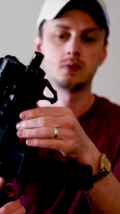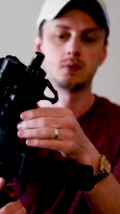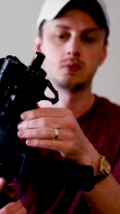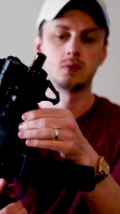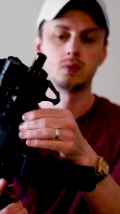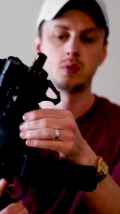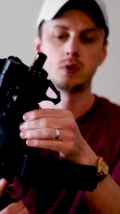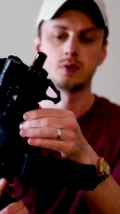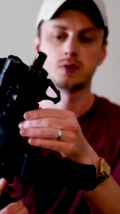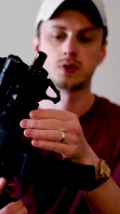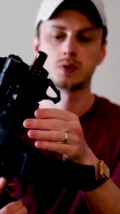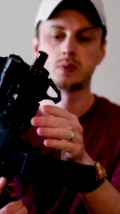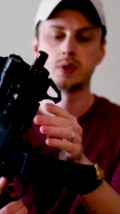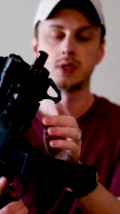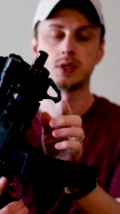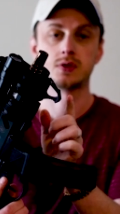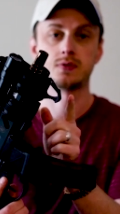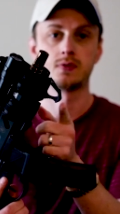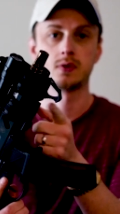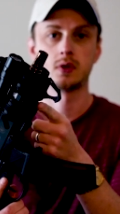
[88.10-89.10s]
remote
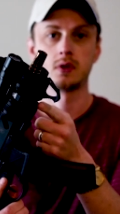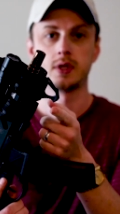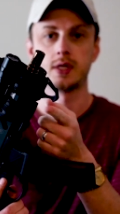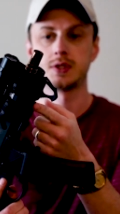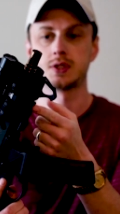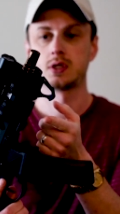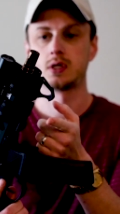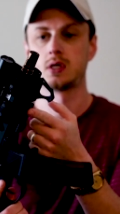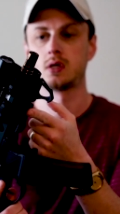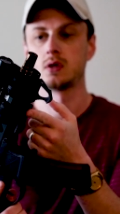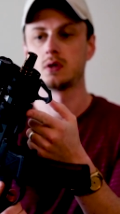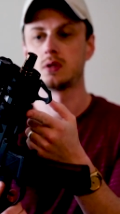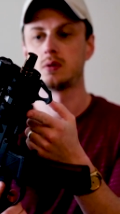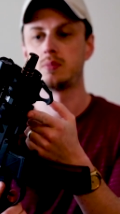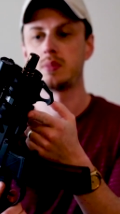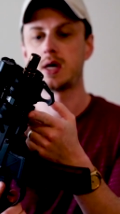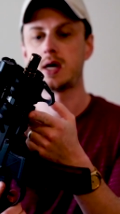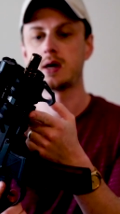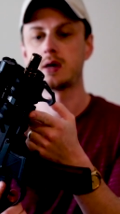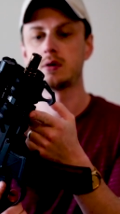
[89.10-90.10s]
switch for the laser here on the
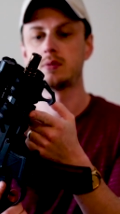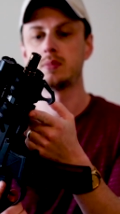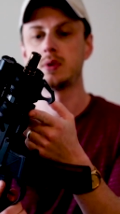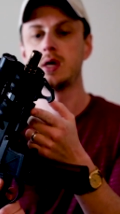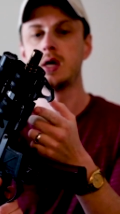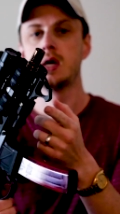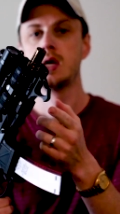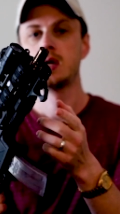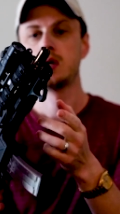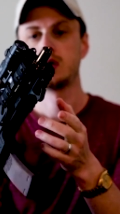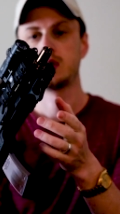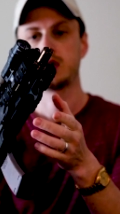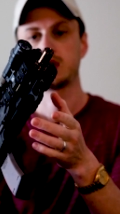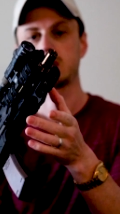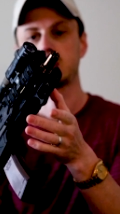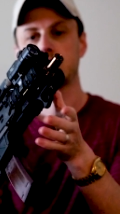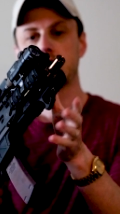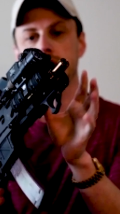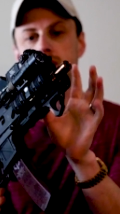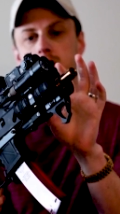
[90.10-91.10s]
bottom, and I
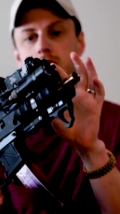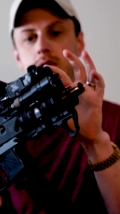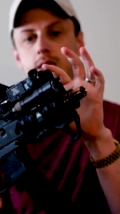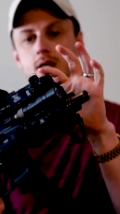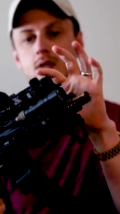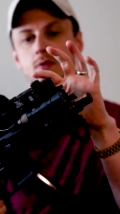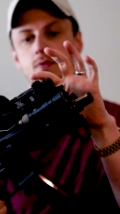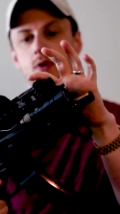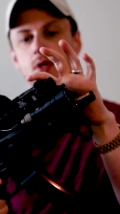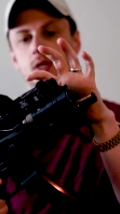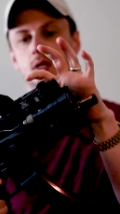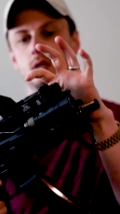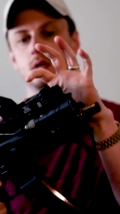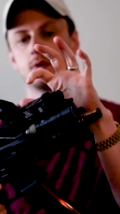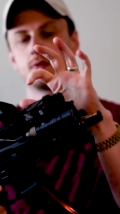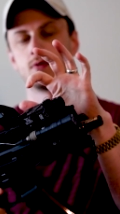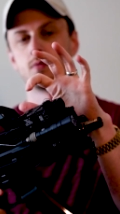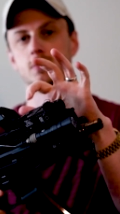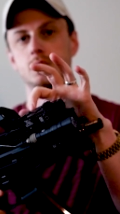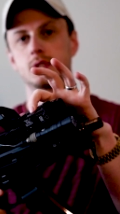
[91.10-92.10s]
can also activate it
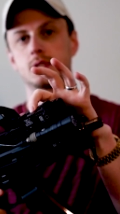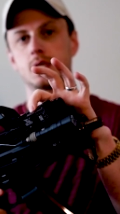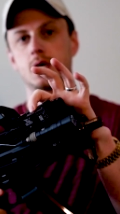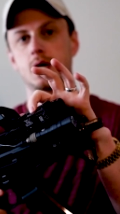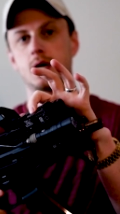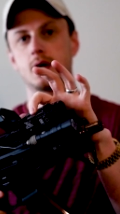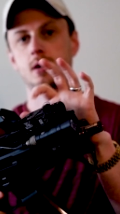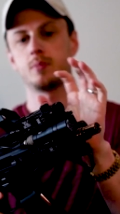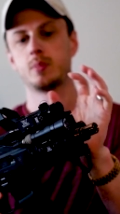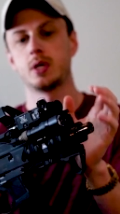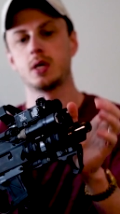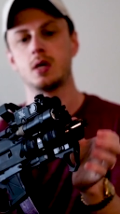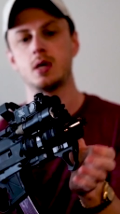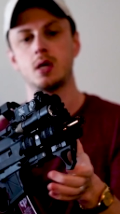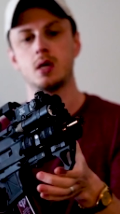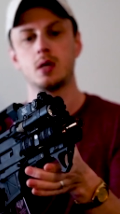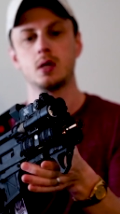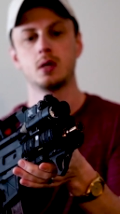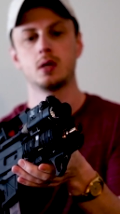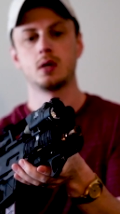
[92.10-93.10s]
here from the top.
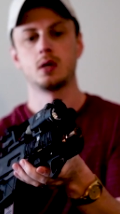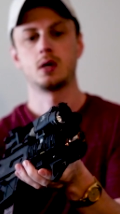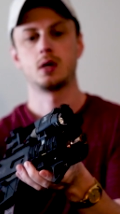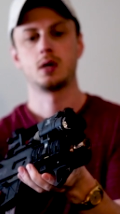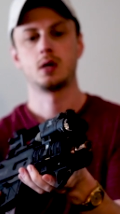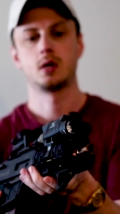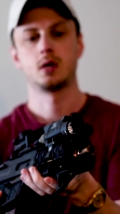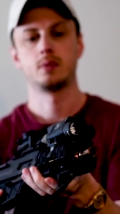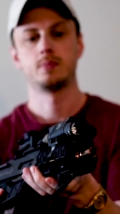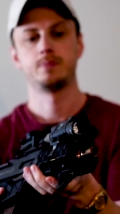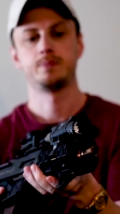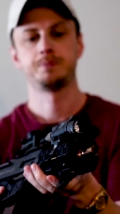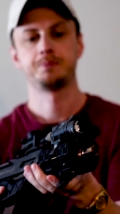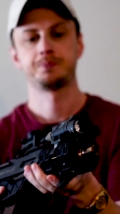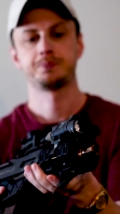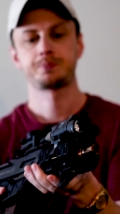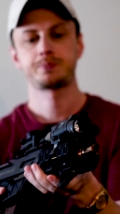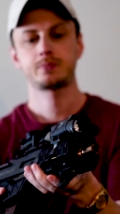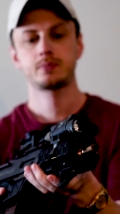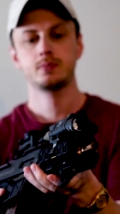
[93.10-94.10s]
And
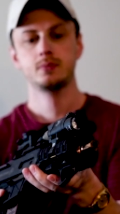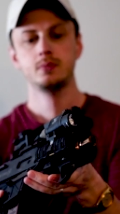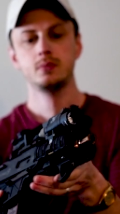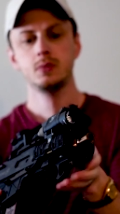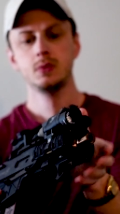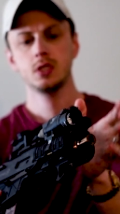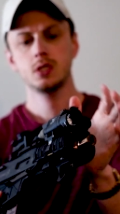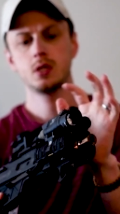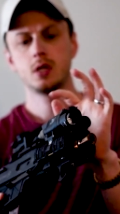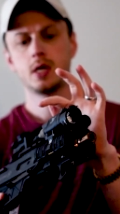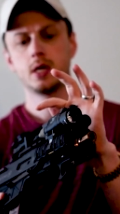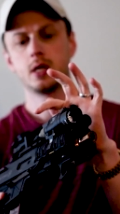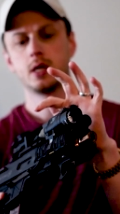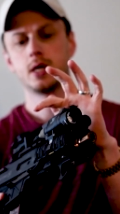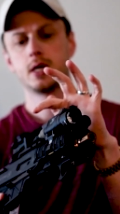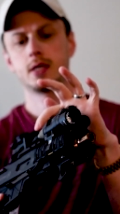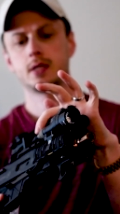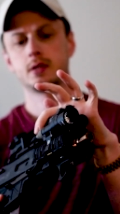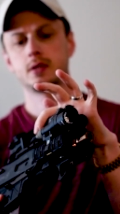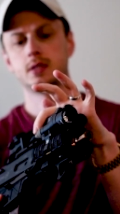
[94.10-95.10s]

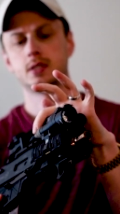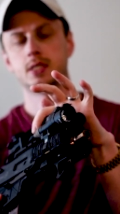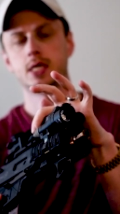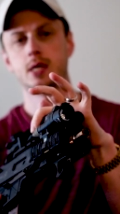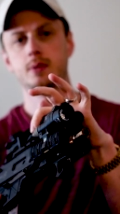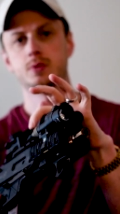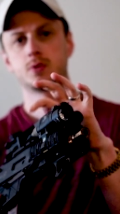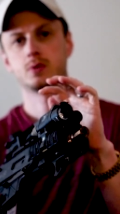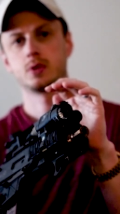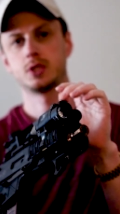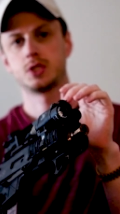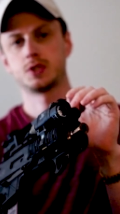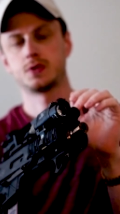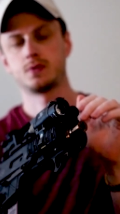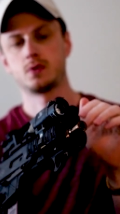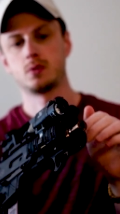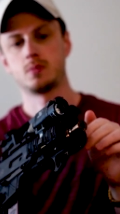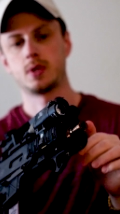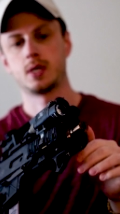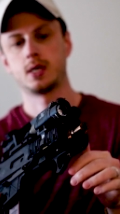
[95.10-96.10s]
I added the tape switch
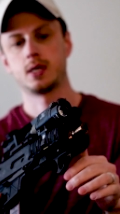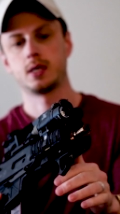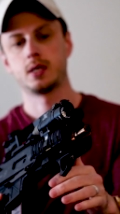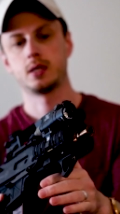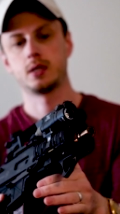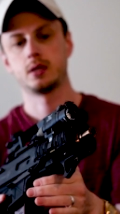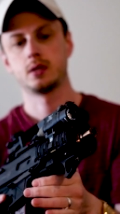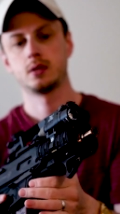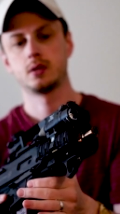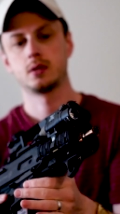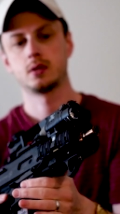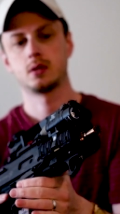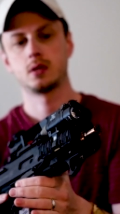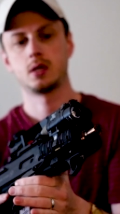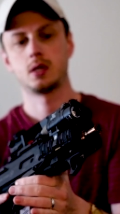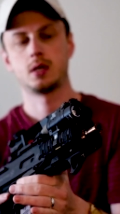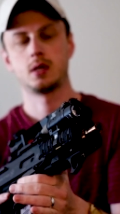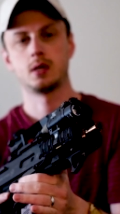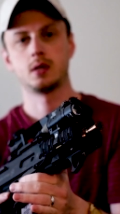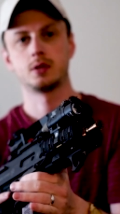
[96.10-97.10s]
for my
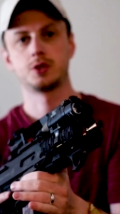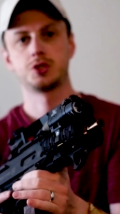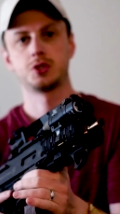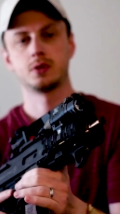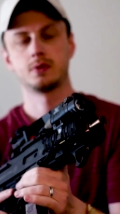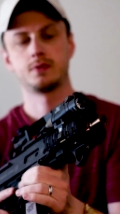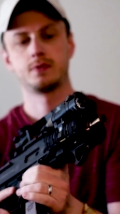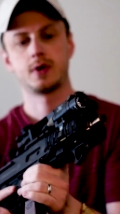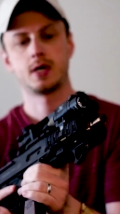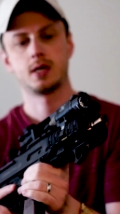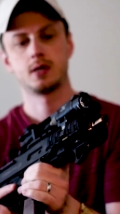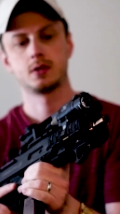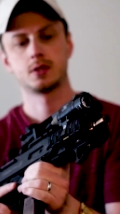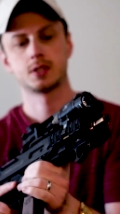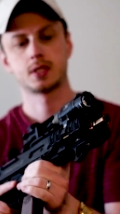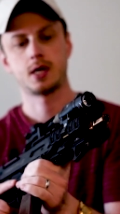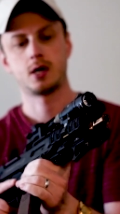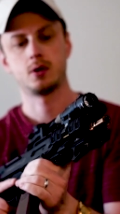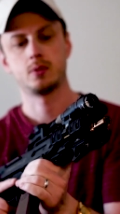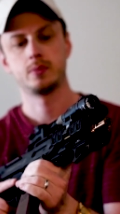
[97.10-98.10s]
Surefire
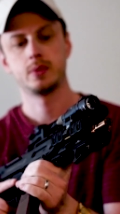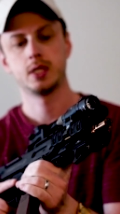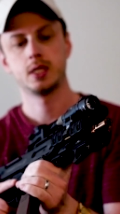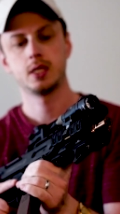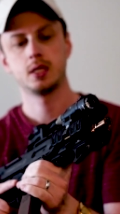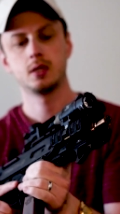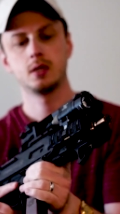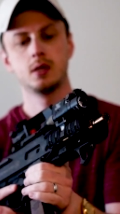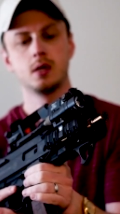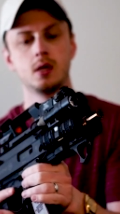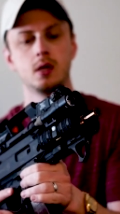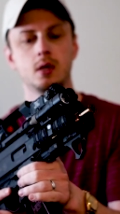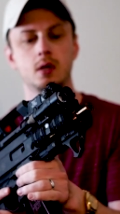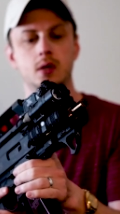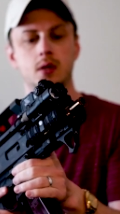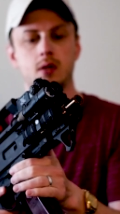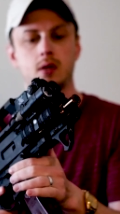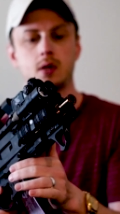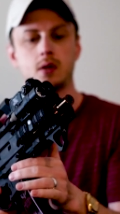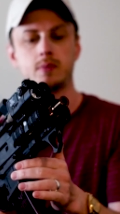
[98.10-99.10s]
Scout Mini.
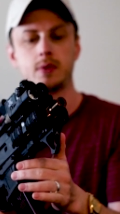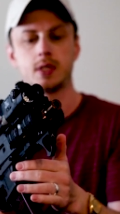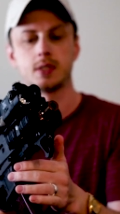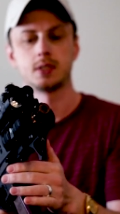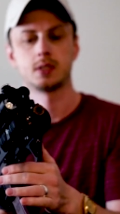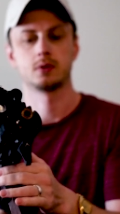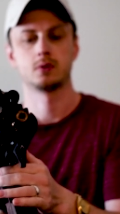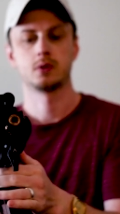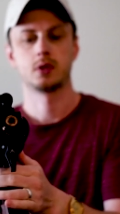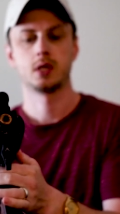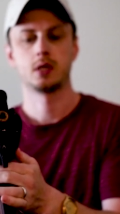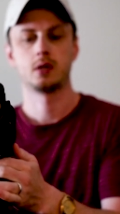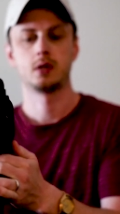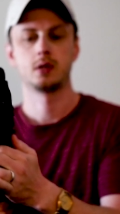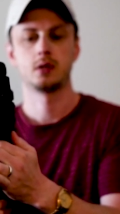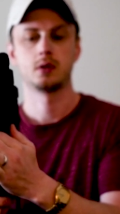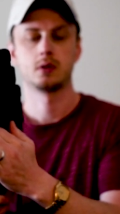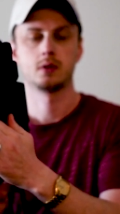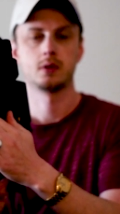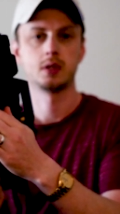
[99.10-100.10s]
That's located
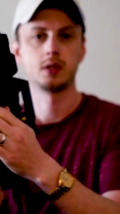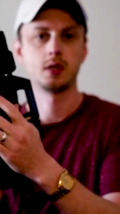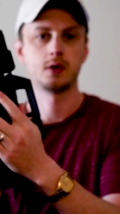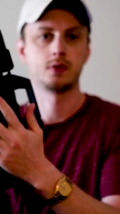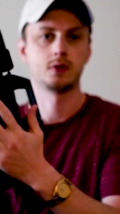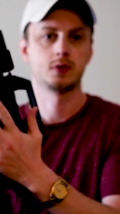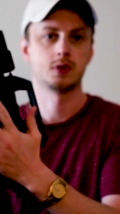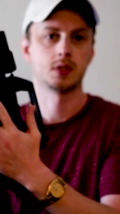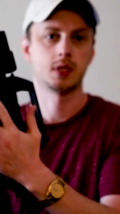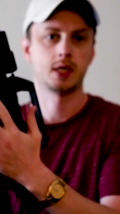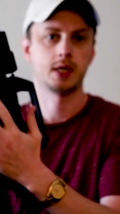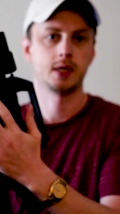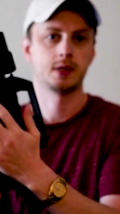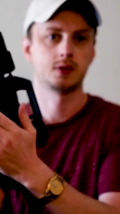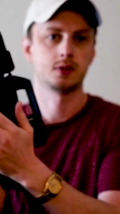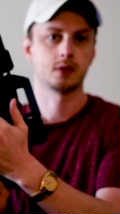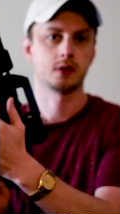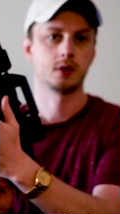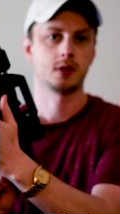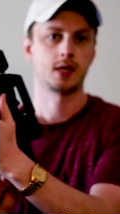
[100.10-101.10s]
here on the other
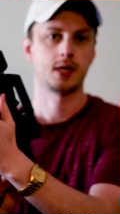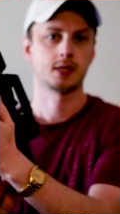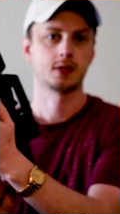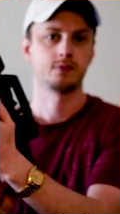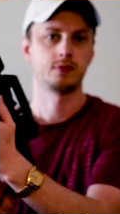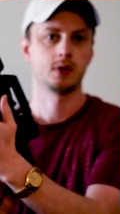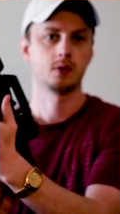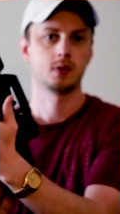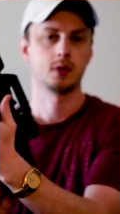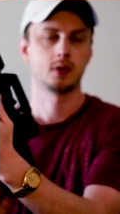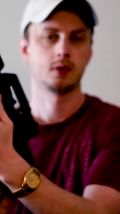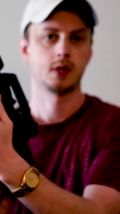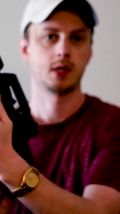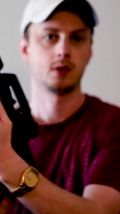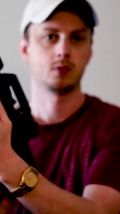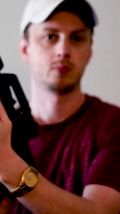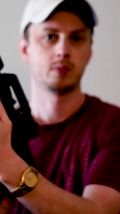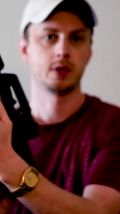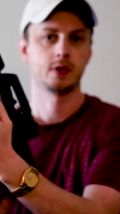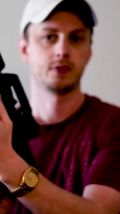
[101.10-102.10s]
side, so I can activate
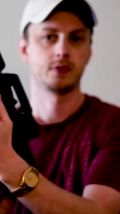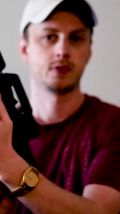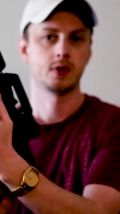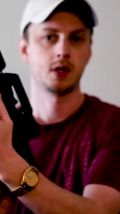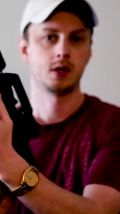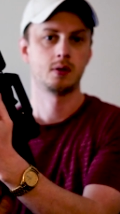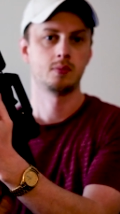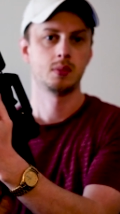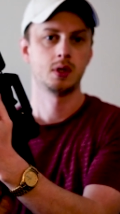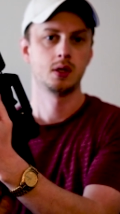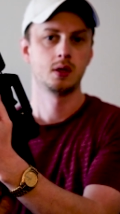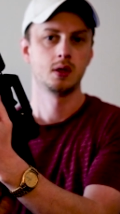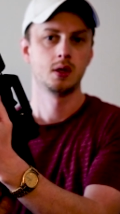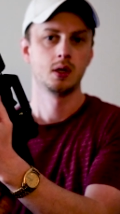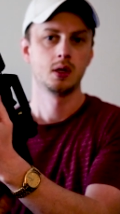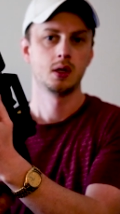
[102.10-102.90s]
that with my thumb.